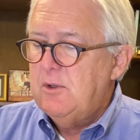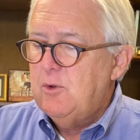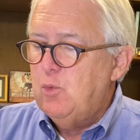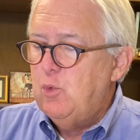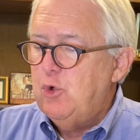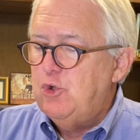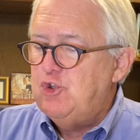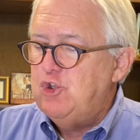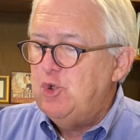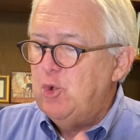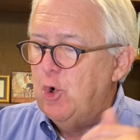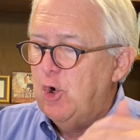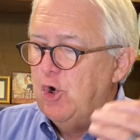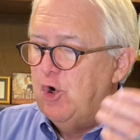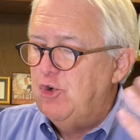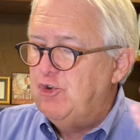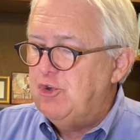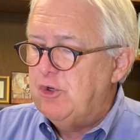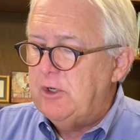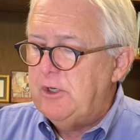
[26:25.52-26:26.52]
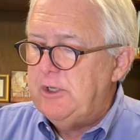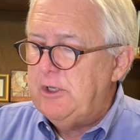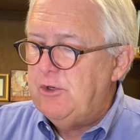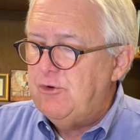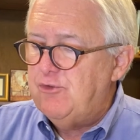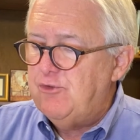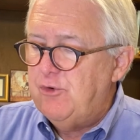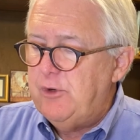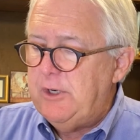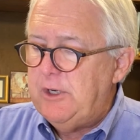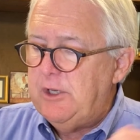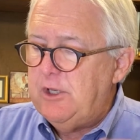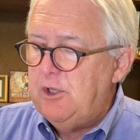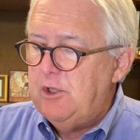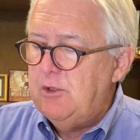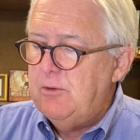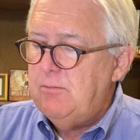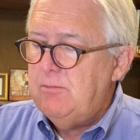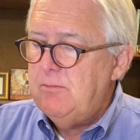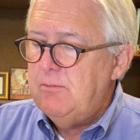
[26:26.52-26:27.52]
Would you urgently entreat
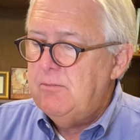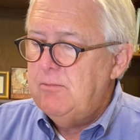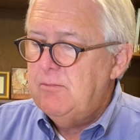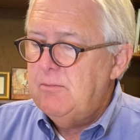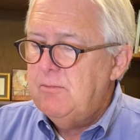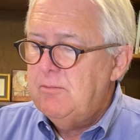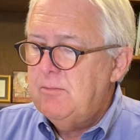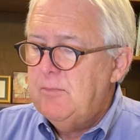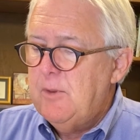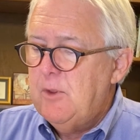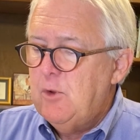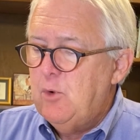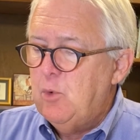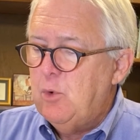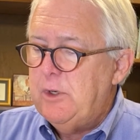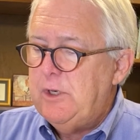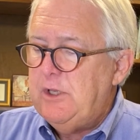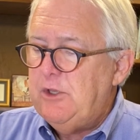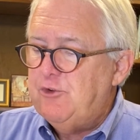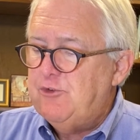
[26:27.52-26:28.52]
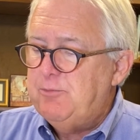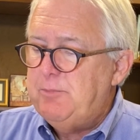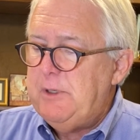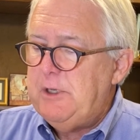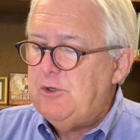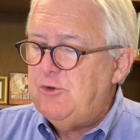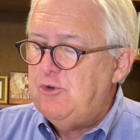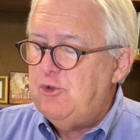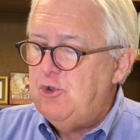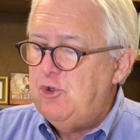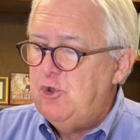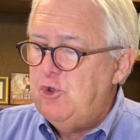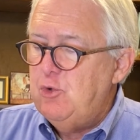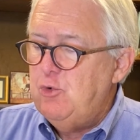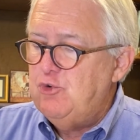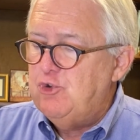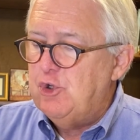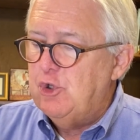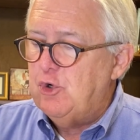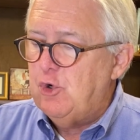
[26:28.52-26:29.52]
him? Would he speak to you
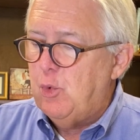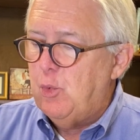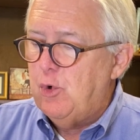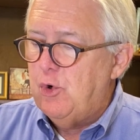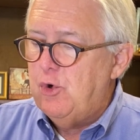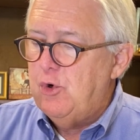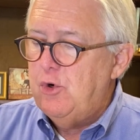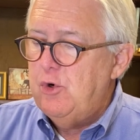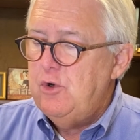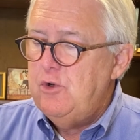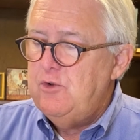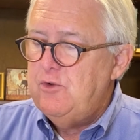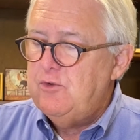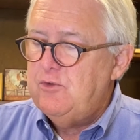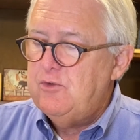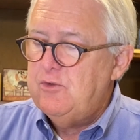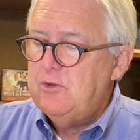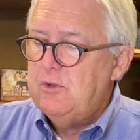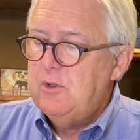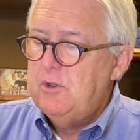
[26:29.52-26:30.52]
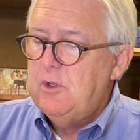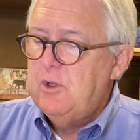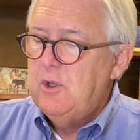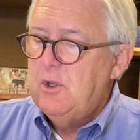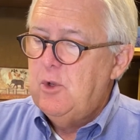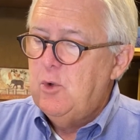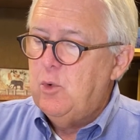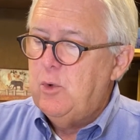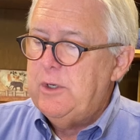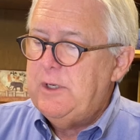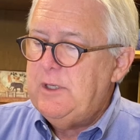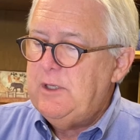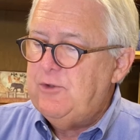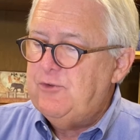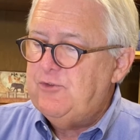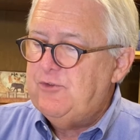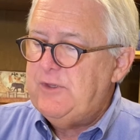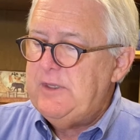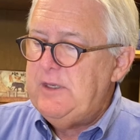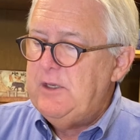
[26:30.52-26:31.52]
gentle words? Would he
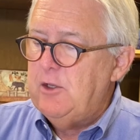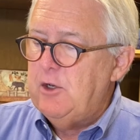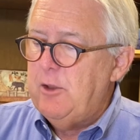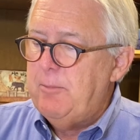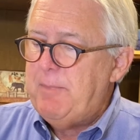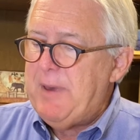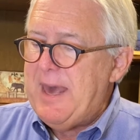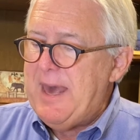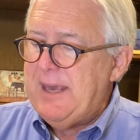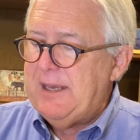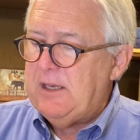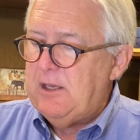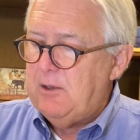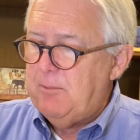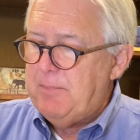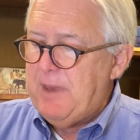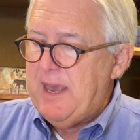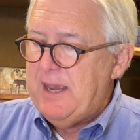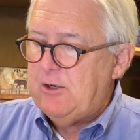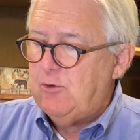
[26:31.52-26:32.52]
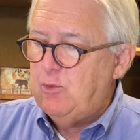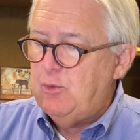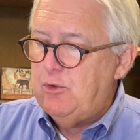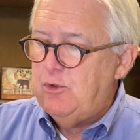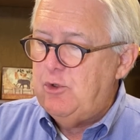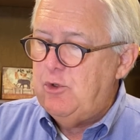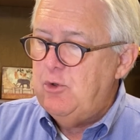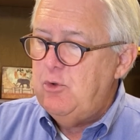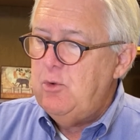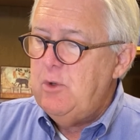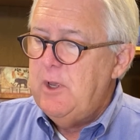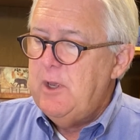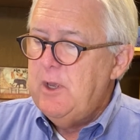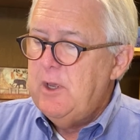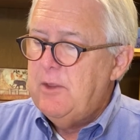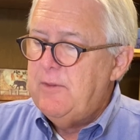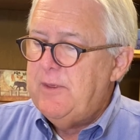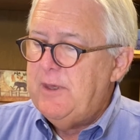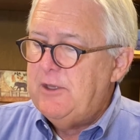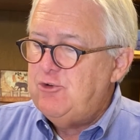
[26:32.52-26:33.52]
seal a pact with you
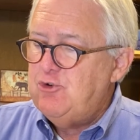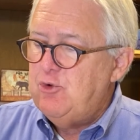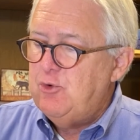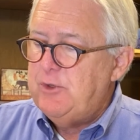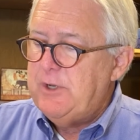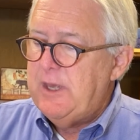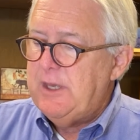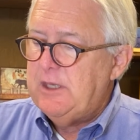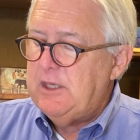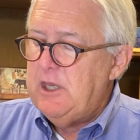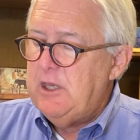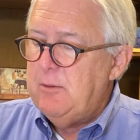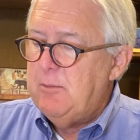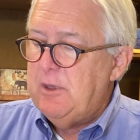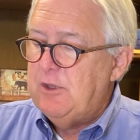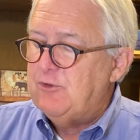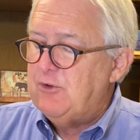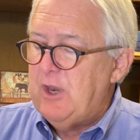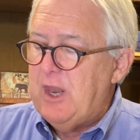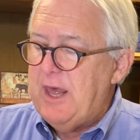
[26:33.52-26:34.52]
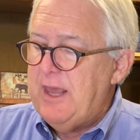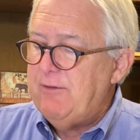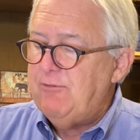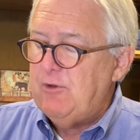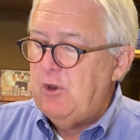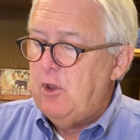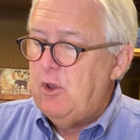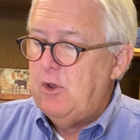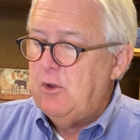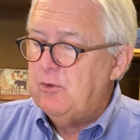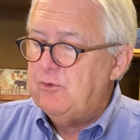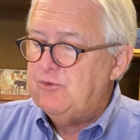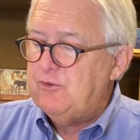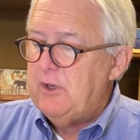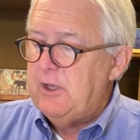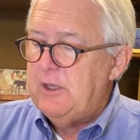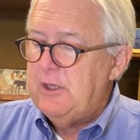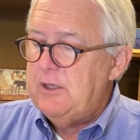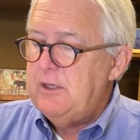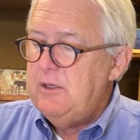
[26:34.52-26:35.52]
that you take him as lifelong
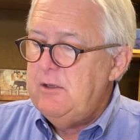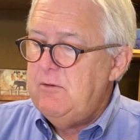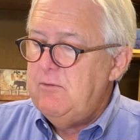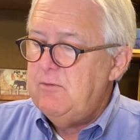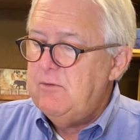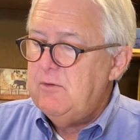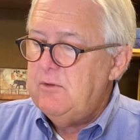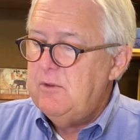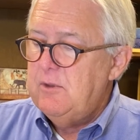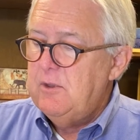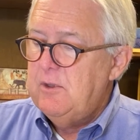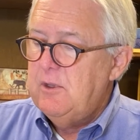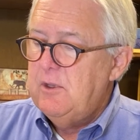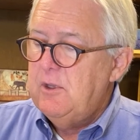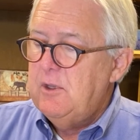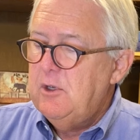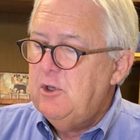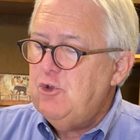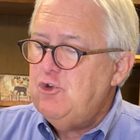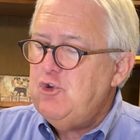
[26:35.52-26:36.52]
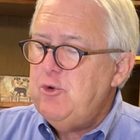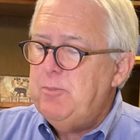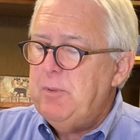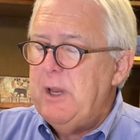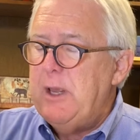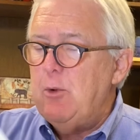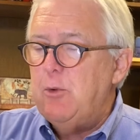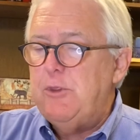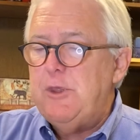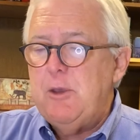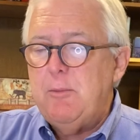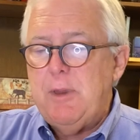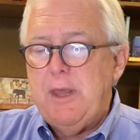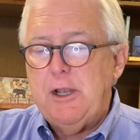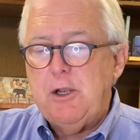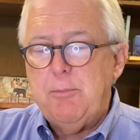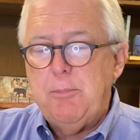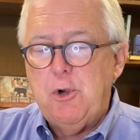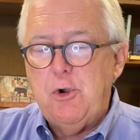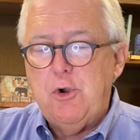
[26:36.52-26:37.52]
slave? Could you play with him
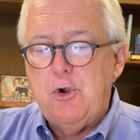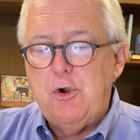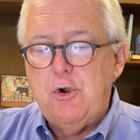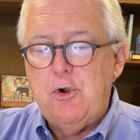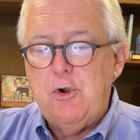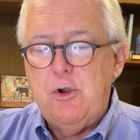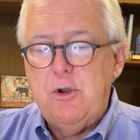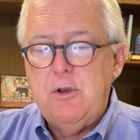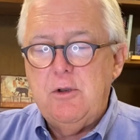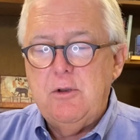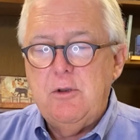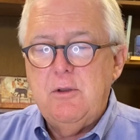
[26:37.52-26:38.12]
like a bird